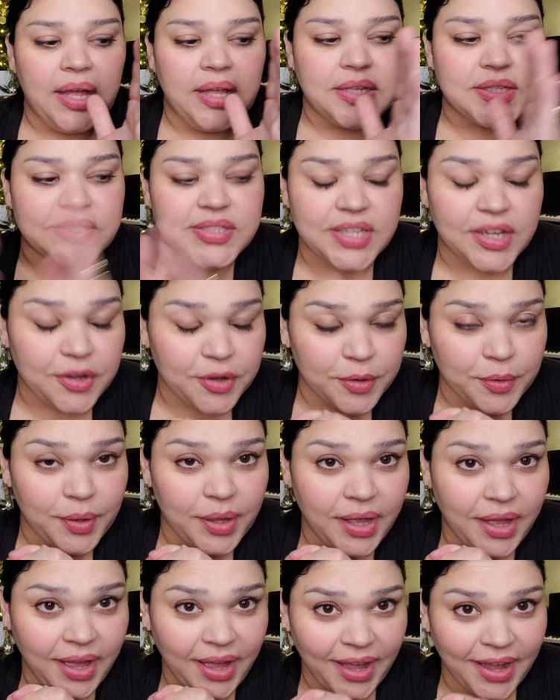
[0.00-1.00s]
So
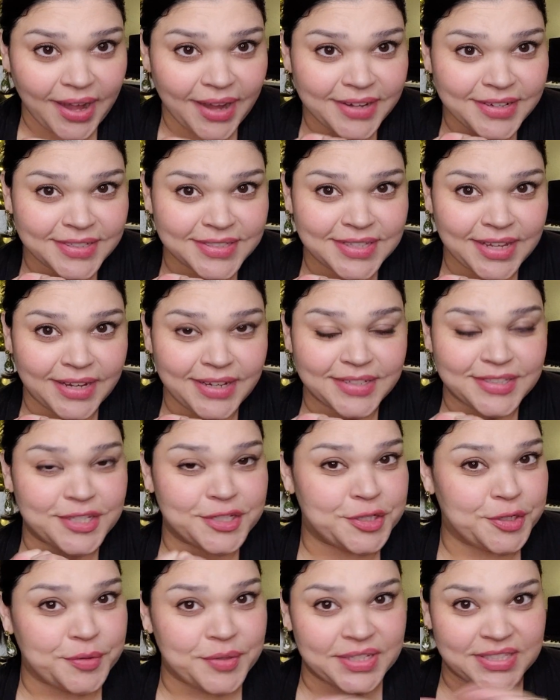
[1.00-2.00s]
I decided to
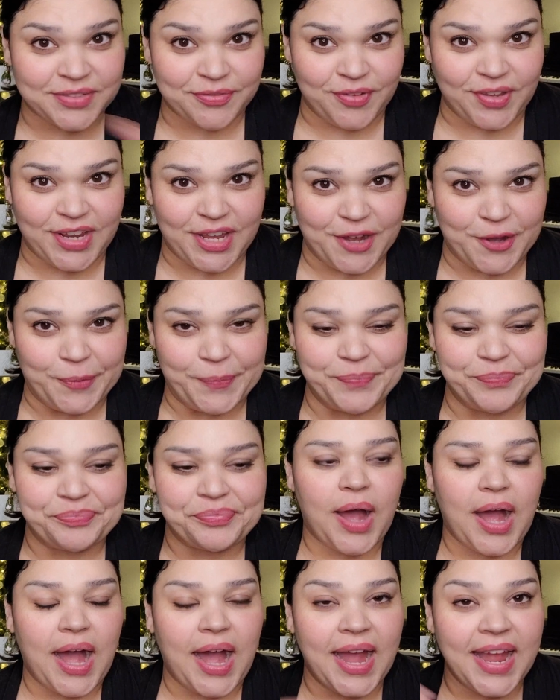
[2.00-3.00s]
do this video.
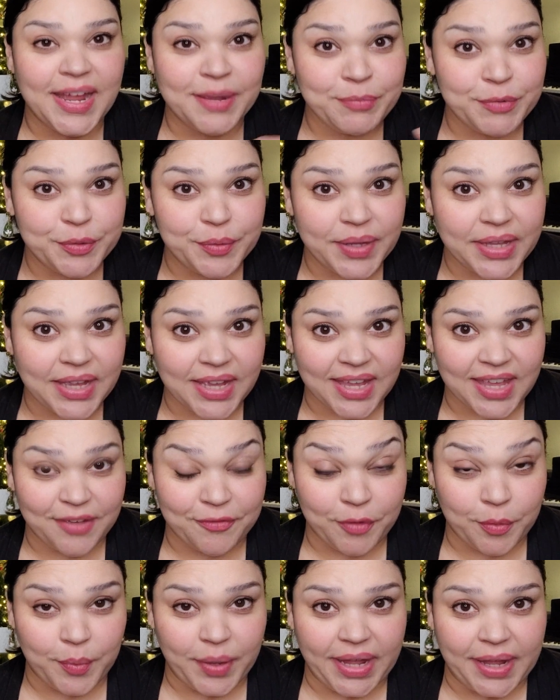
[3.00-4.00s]
I am doing a
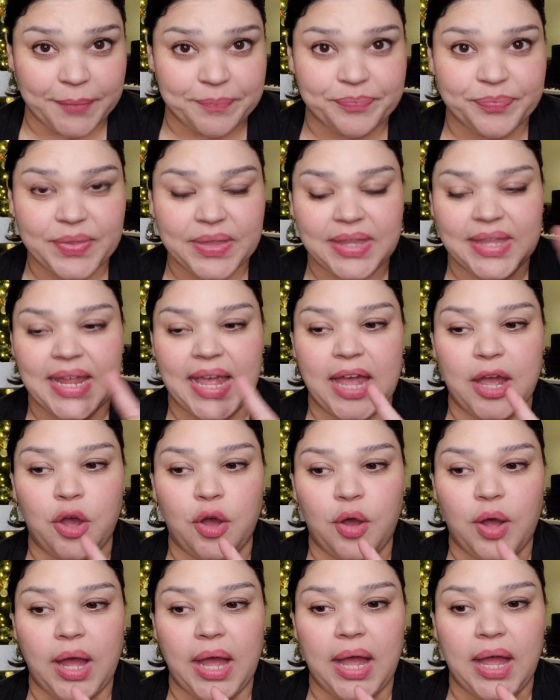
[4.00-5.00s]
giveaway.
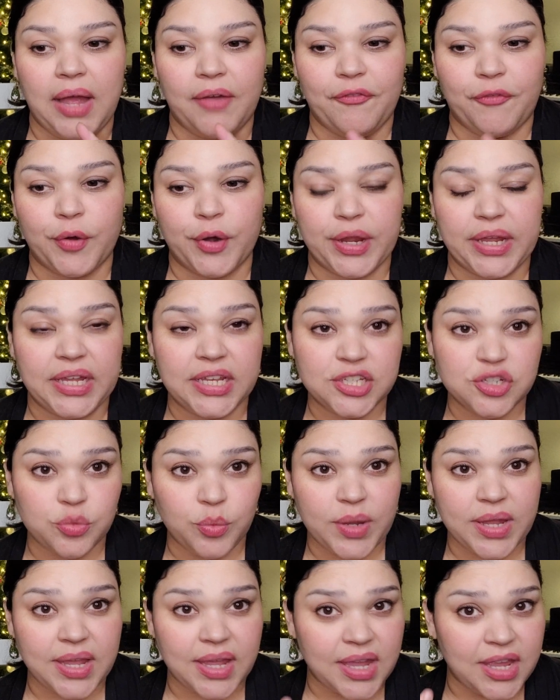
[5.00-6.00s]
Now, for each
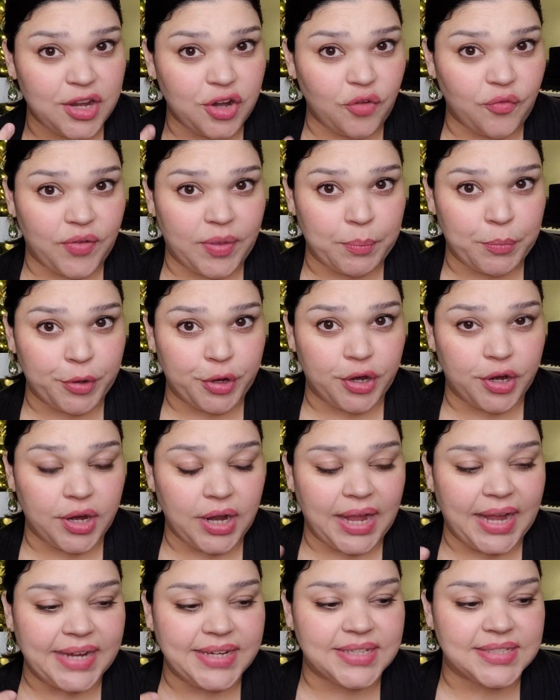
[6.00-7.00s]
week in November,
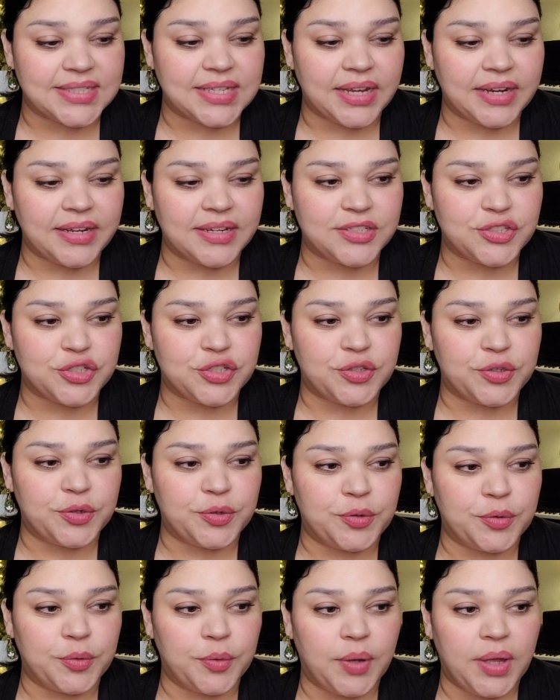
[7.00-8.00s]
I decided
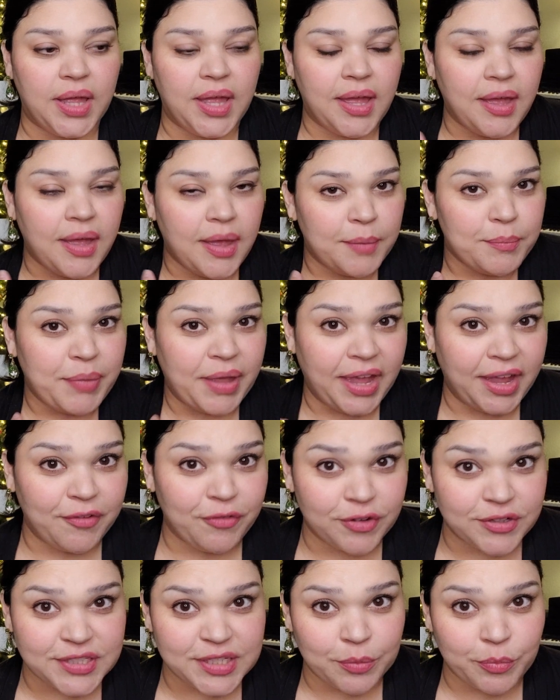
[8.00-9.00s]
to pay
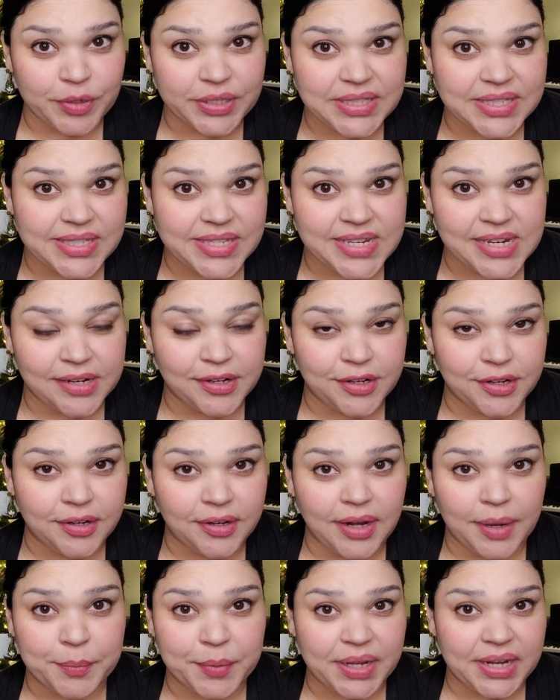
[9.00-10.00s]
for someone's dinner.
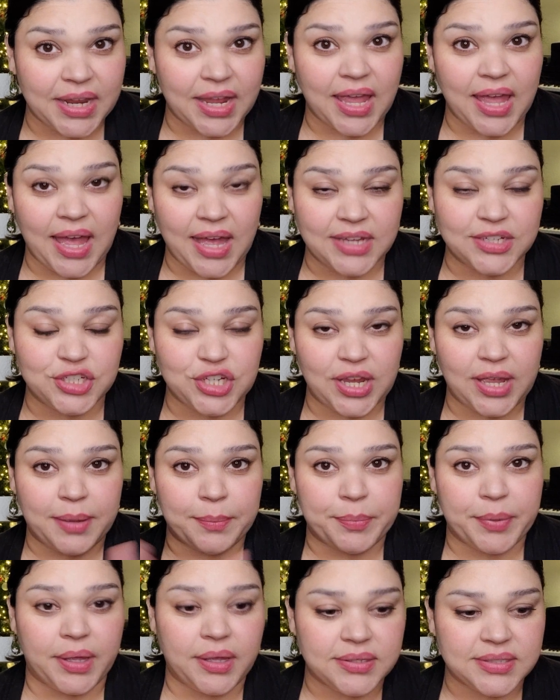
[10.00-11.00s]
I'm gonna Cash
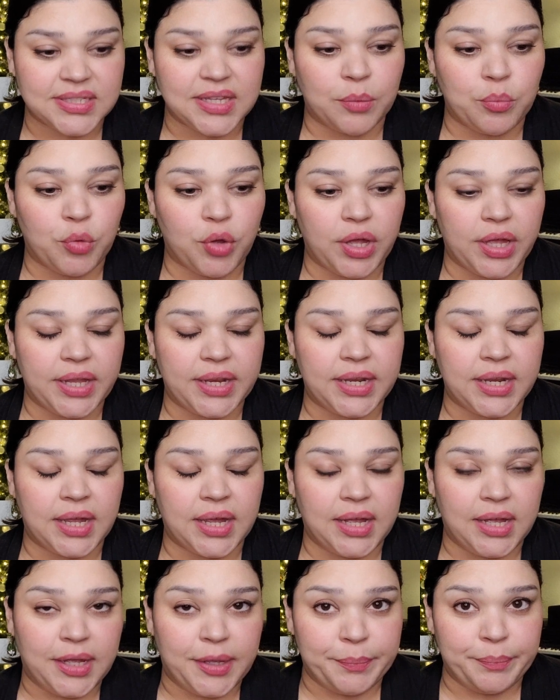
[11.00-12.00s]
App someone
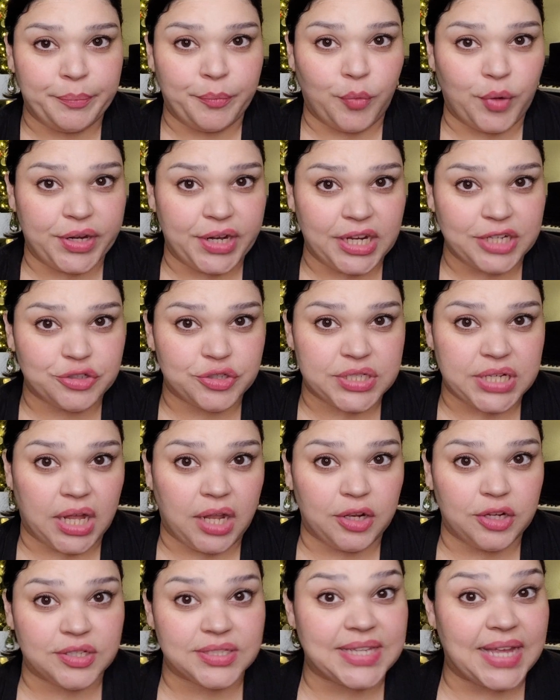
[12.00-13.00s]

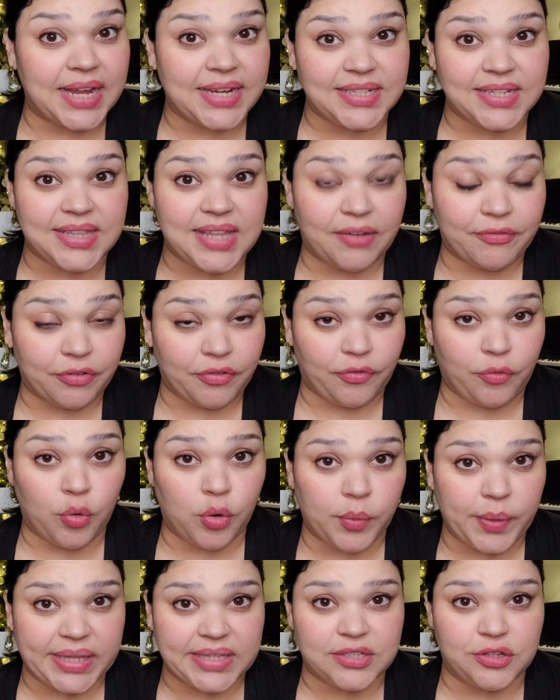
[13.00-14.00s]
$100. I did that for 4
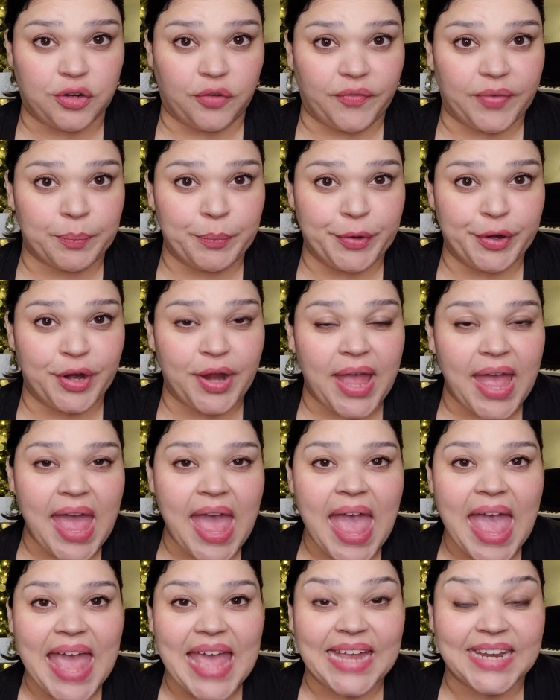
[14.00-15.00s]
weeks in November
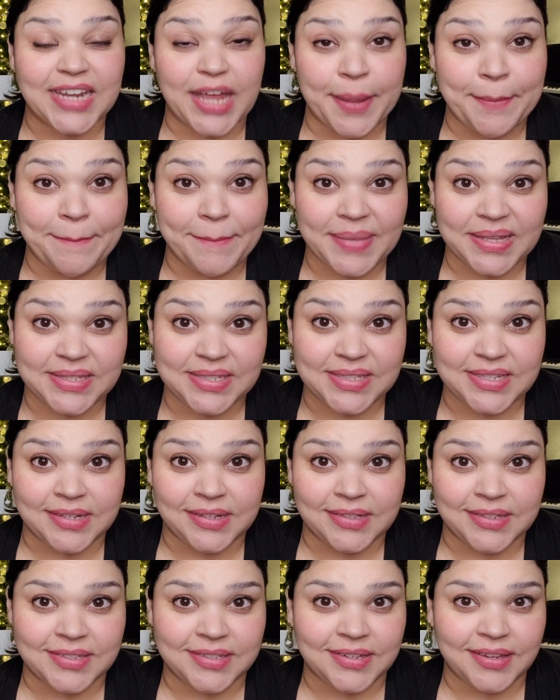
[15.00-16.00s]
and I missed
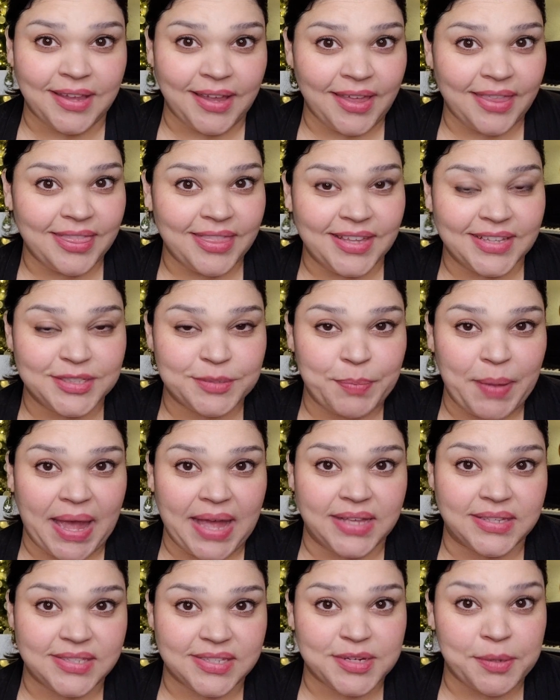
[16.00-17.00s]
it this
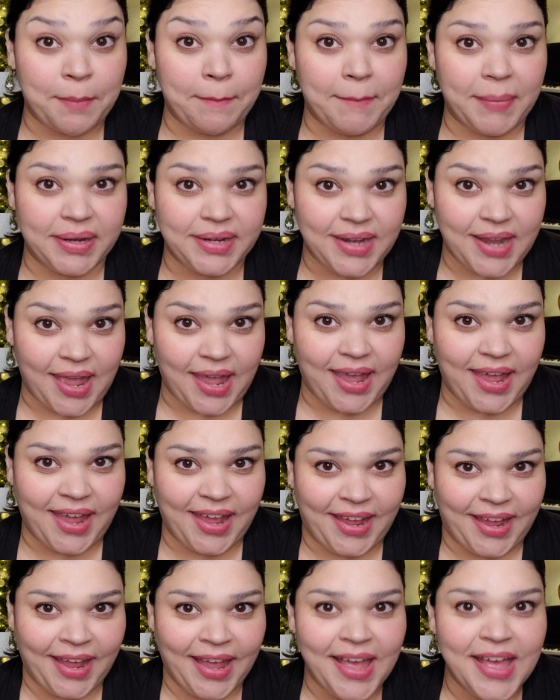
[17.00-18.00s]
past
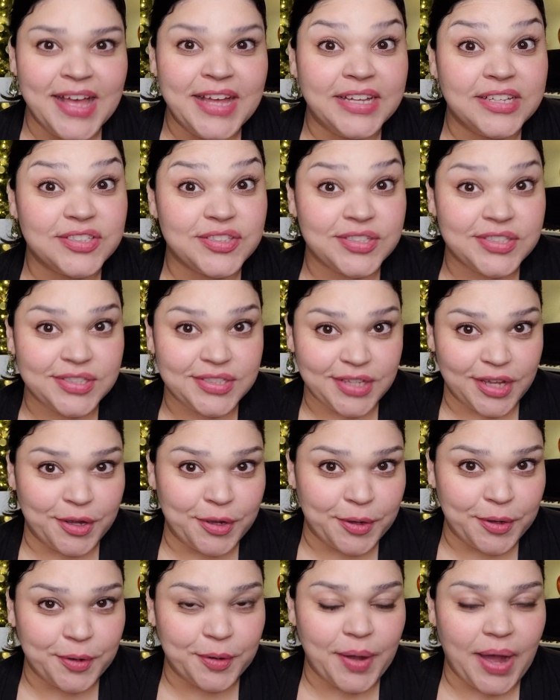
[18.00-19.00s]
Monday.
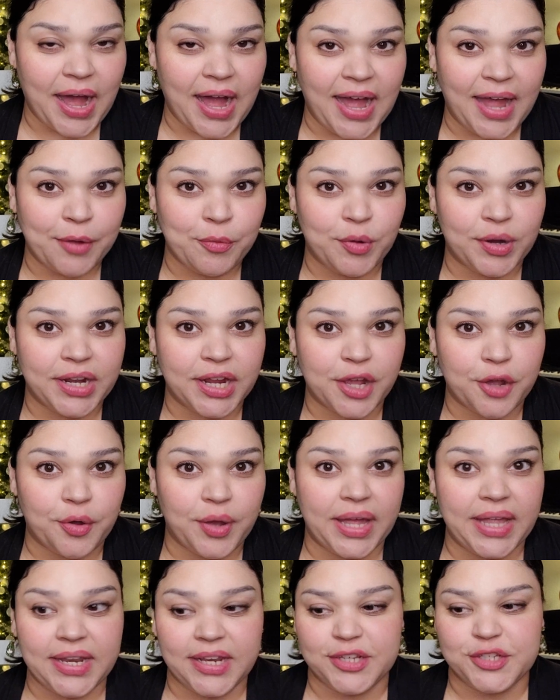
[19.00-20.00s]
So I wanna go
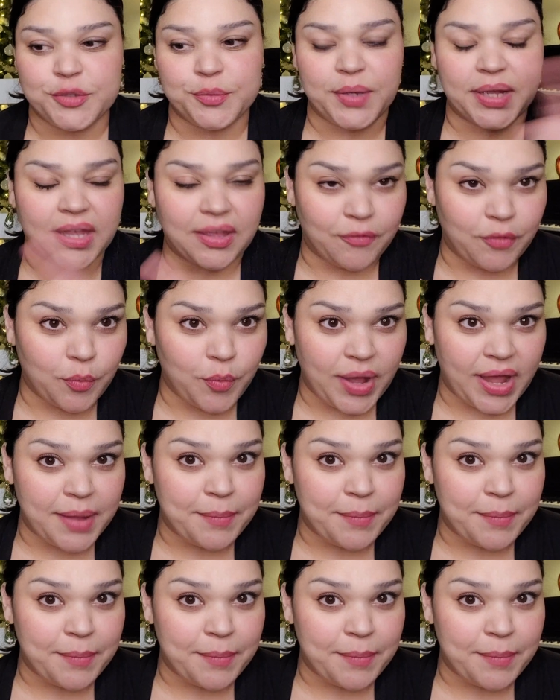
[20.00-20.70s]
ahead and do a giveaway.